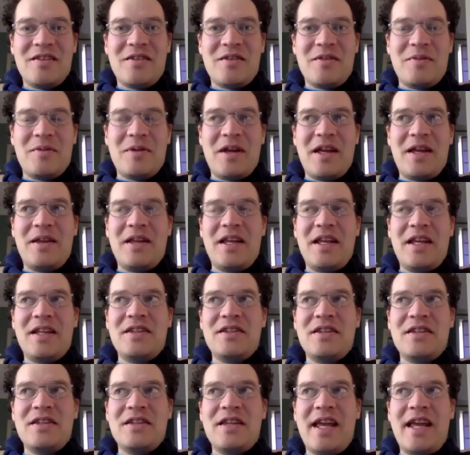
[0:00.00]

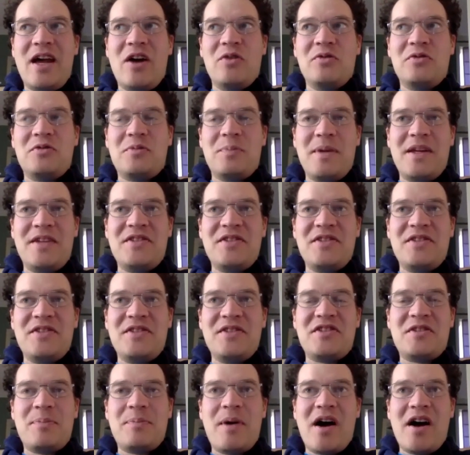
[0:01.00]
It helped
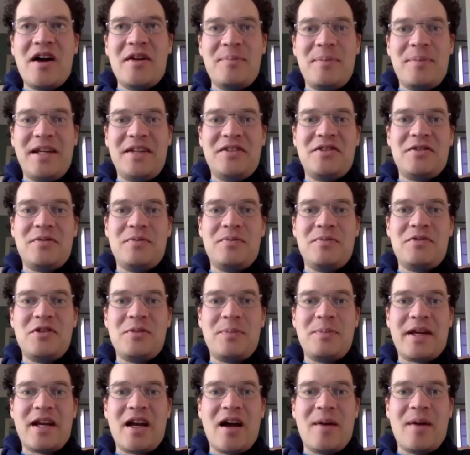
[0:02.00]
inspired me to
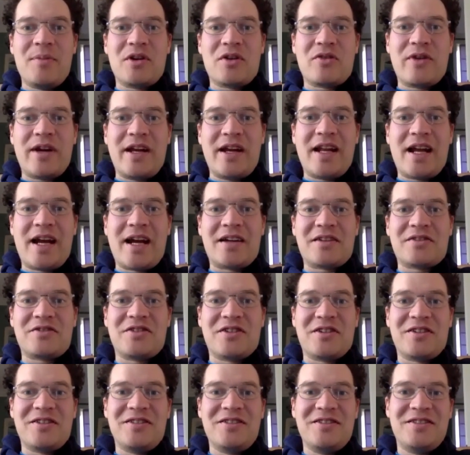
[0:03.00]
become a great
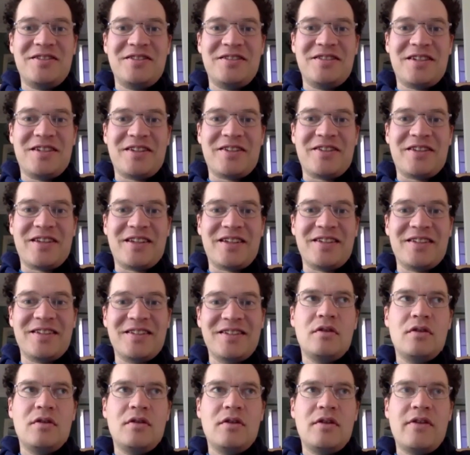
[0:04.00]
actor, I think.
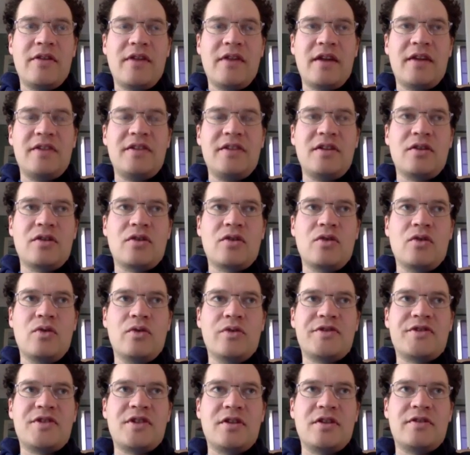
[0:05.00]
And then I did a
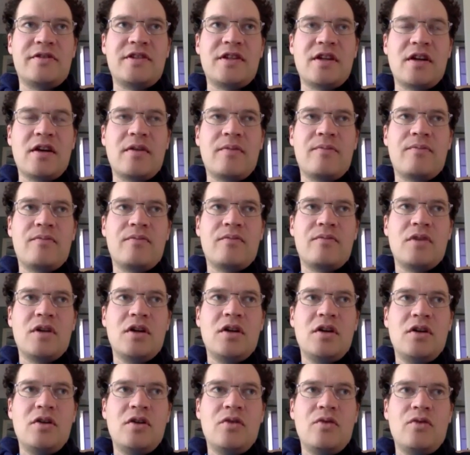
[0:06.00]
course at
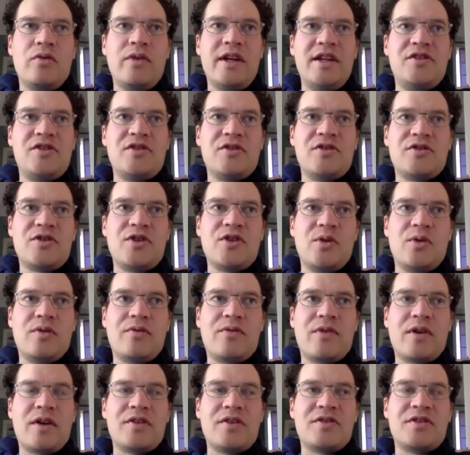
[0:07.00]
Regent's
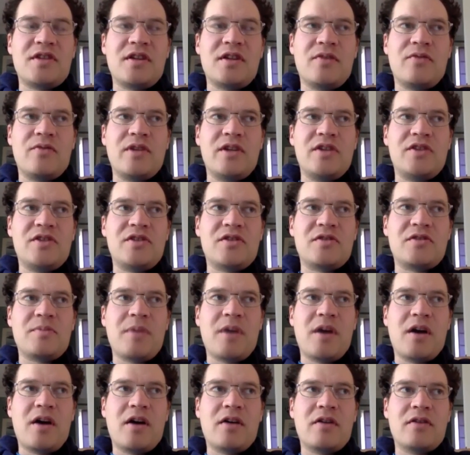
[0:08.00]
University in Regent's
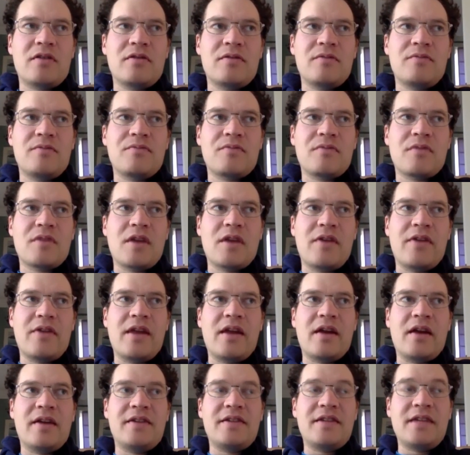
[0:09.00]
Park, and
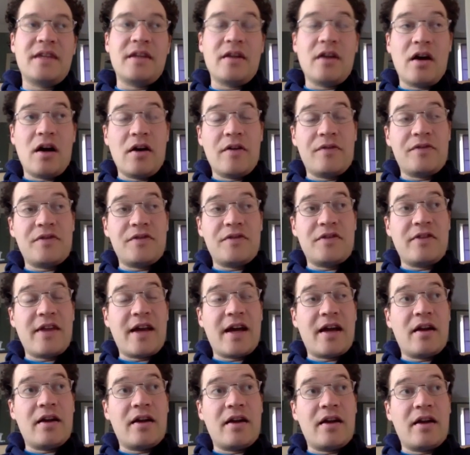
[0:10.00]
then after
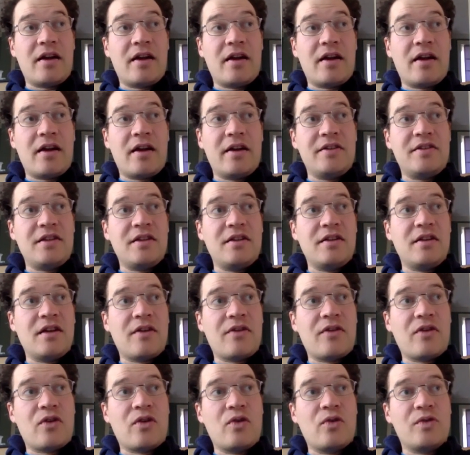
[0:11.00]
that I did
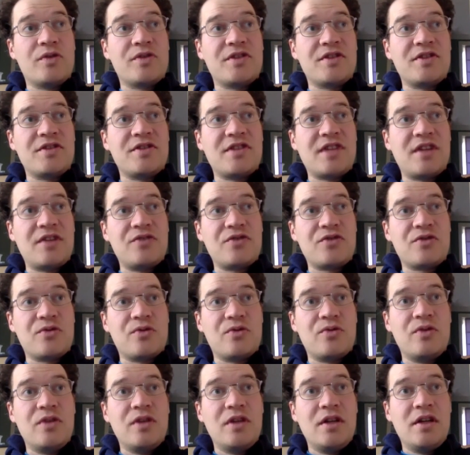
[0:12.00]
another course at
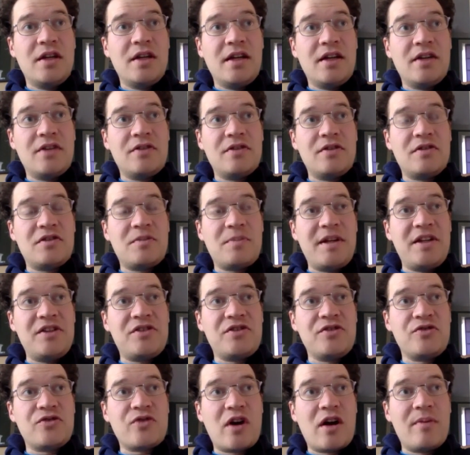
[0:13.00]
Central Speech and
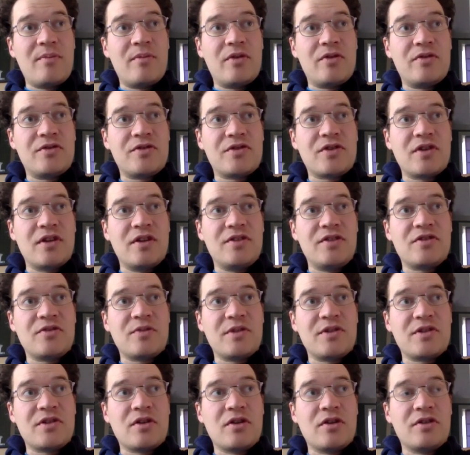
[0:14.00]
Drama in Swiss
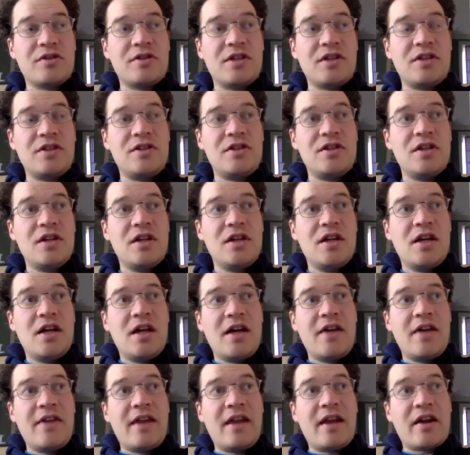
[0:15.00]
Cottage,
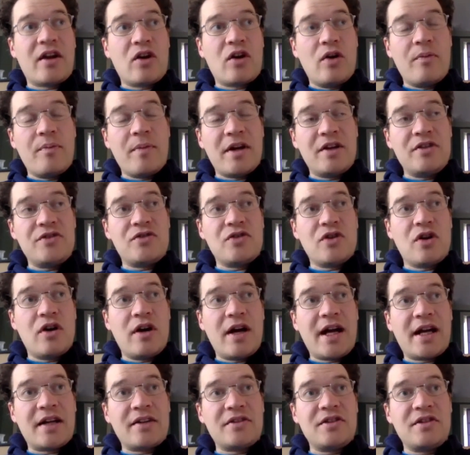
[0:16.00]
and then I got my
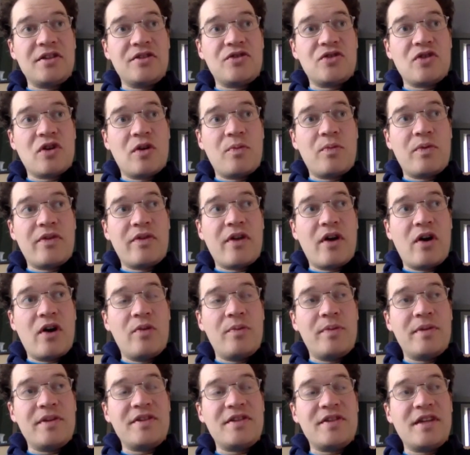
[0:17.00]
acting job with
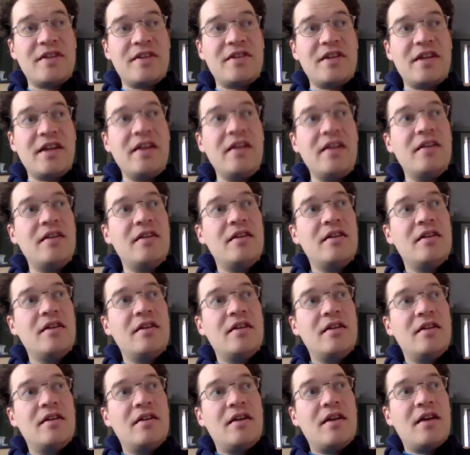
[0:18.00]
Holby City,
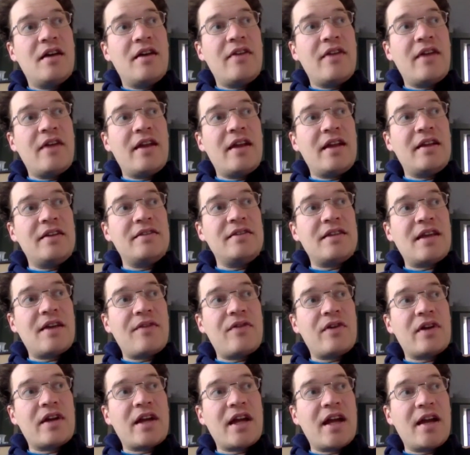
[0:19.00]
and then
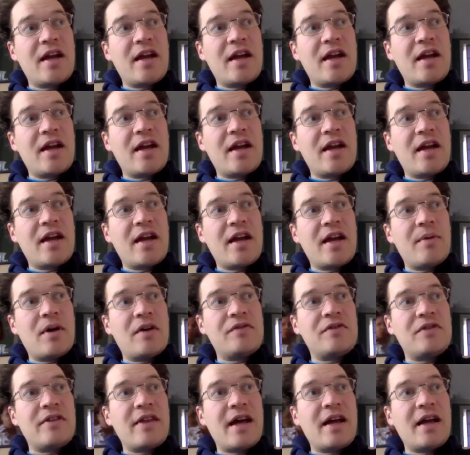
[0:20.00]
Endeavour came
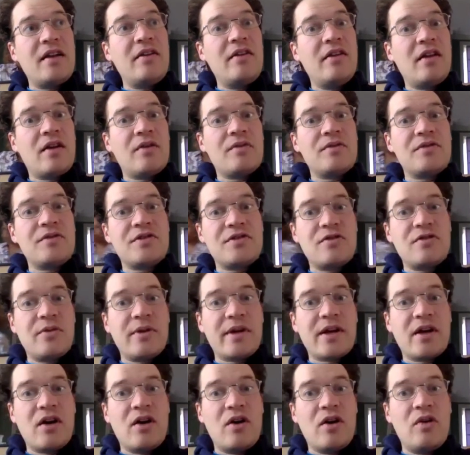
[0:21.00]
after that, and I was
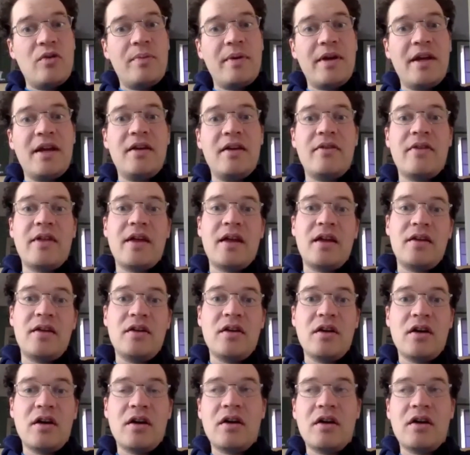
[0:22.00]
doing Holby, and then